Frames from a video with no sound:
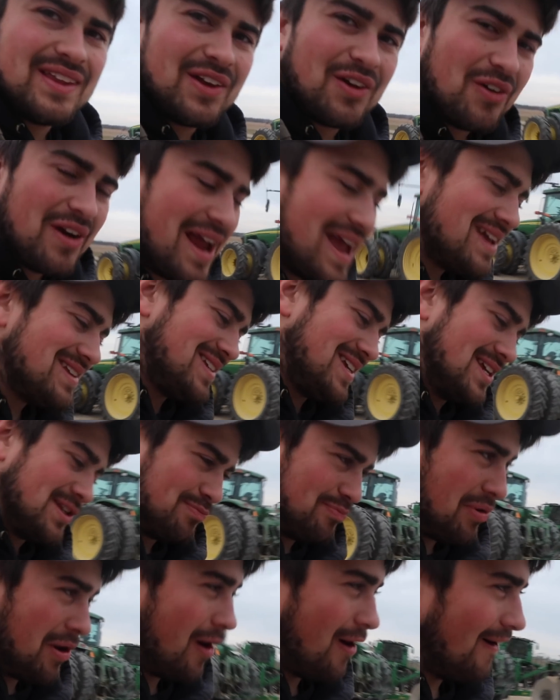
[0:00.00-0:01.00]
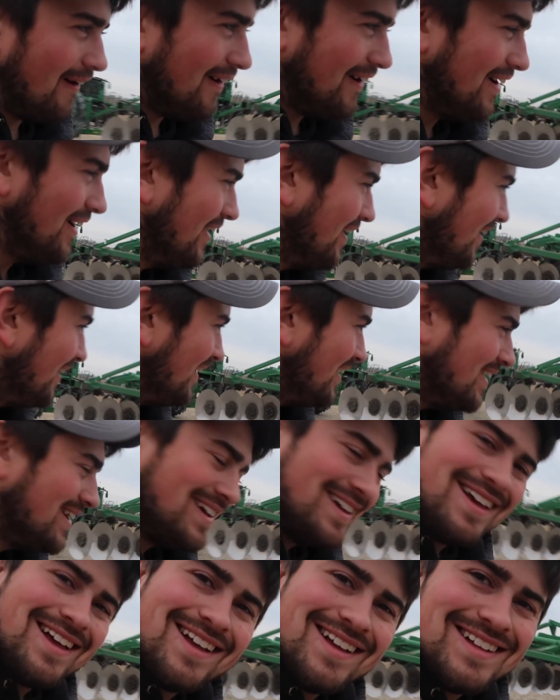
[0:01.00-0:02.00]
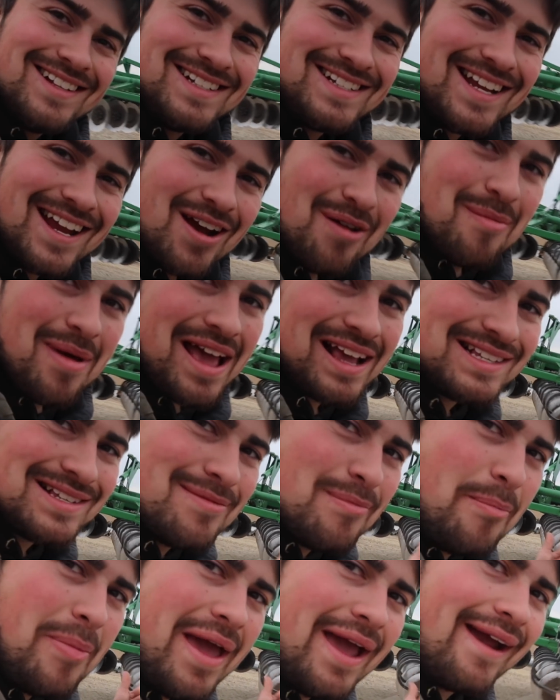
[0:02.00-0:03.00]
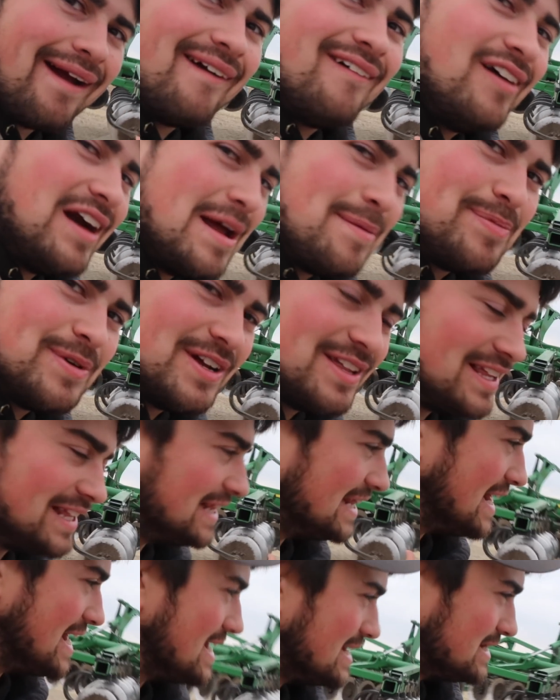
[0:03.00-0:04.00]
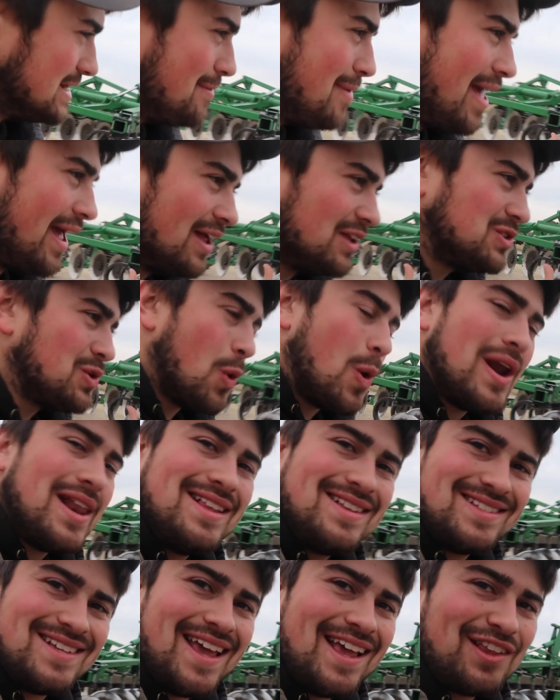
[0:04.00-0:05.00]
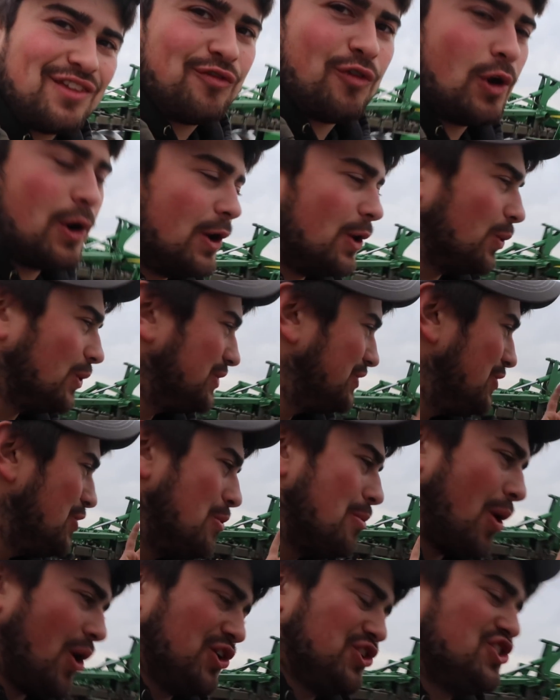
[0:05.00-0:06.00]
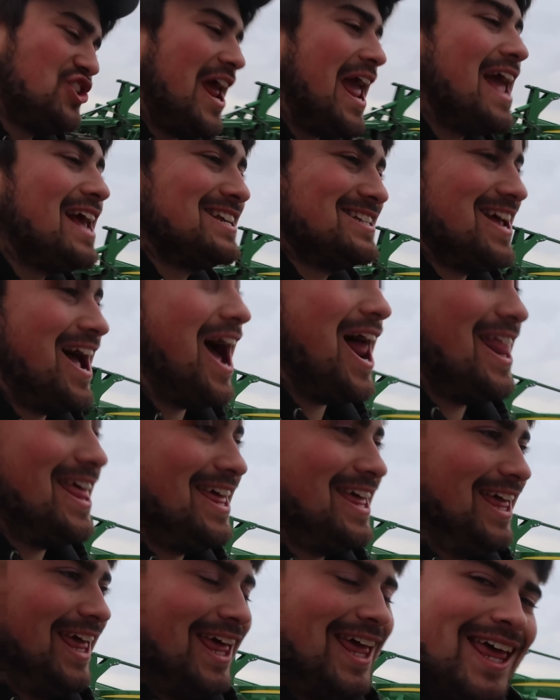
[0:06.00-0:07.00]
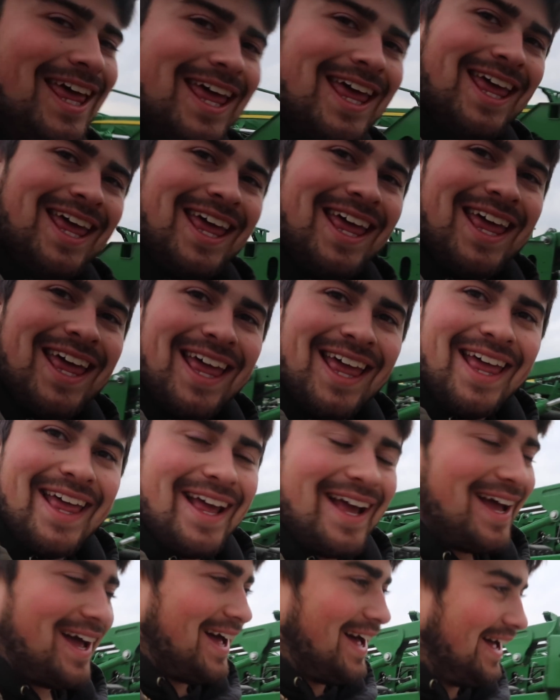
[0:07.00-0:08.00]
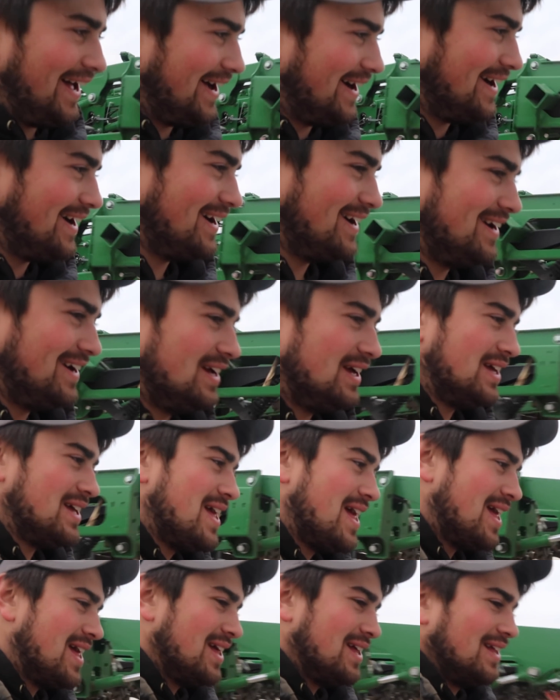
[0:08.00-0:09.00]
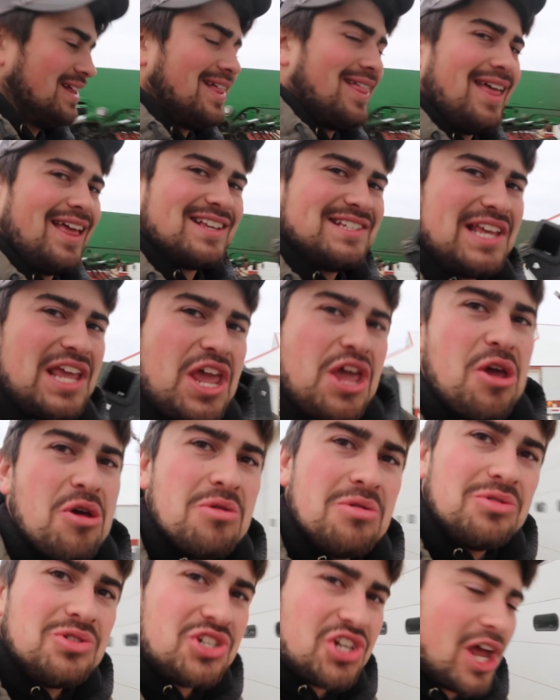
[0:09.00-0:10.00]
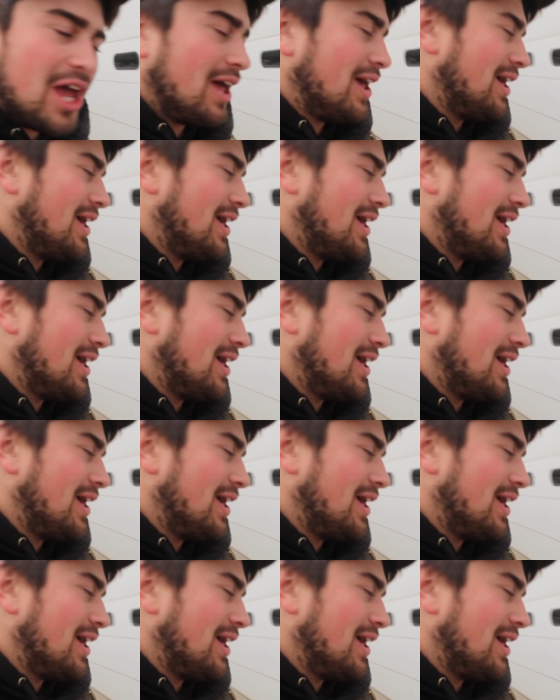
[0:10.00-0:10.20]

The craziest part, Deere makes a bigger ripper than this. They make a 26 footer with two more shanks on it. Ah, Thing is huge.